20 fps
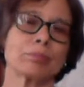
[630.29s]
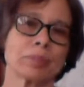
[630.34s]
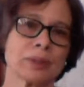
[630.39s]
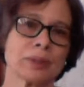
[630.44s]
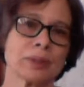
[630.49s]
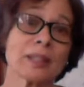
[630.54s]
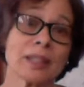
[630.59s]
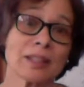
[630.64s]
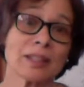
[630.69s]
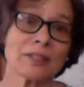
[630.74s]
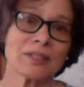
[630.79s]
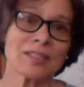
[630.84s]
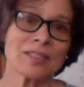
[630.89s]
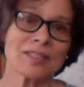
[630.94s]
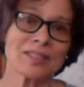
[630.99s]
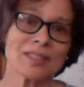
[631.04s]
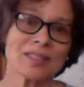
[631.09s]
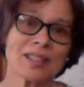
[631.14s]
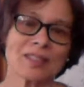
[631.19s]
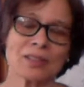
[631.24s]

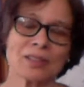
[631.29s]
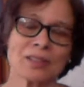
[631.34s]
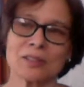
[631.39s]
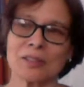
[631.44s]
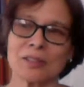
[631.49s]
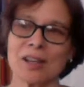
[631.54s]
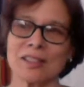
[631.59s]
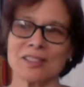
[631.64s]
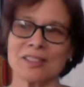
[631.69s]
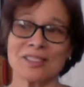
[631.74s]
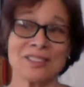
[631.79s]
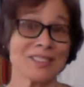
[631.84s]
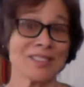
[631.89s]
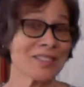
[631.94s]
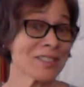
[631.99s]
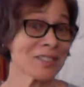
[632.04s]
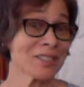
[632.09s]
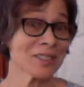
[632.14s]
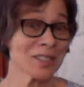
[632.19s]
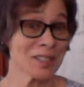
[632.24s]
beliefs that are not
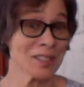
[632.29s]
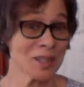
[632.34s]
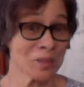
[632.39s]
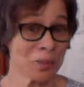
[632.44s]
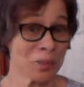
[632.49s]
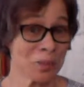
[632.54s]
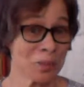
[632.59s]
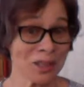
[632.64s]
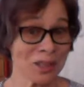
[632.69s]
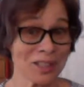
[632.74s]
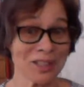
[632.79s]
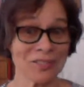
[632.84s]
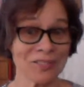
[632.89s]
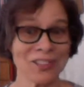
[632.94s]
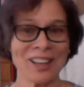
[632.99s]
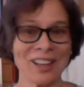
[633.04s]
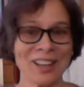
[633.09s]
necessarily supportive.